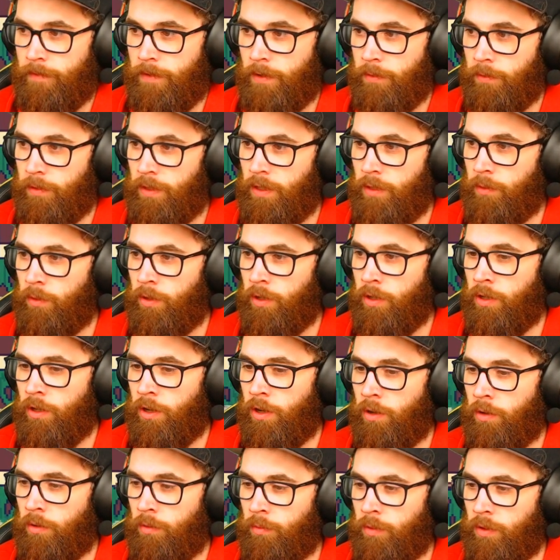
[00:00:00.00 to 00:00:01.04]
I really want to
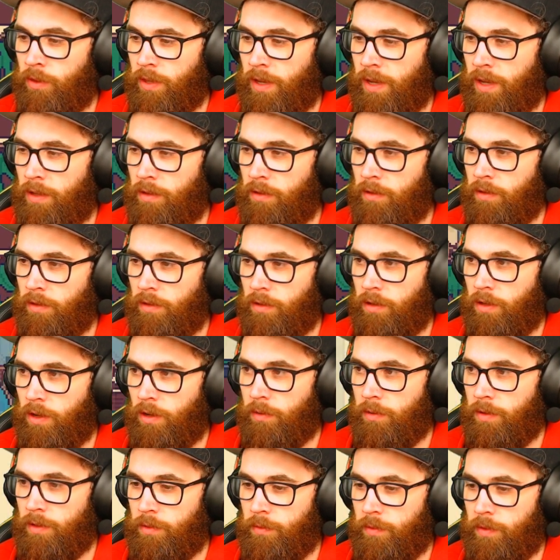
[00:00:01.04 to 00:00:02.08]
know what the hell the go
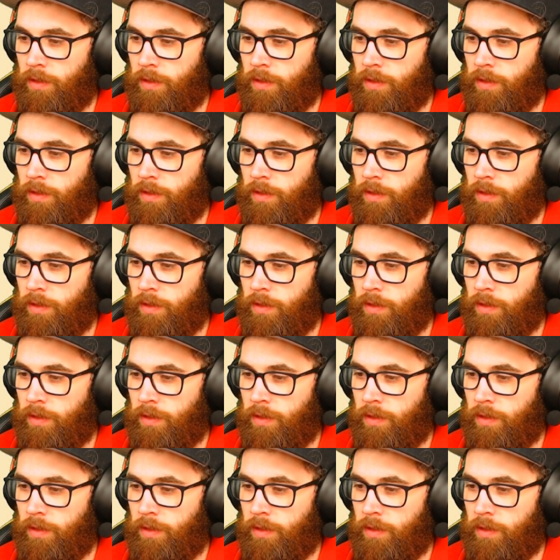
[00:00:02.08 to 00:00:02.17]
is with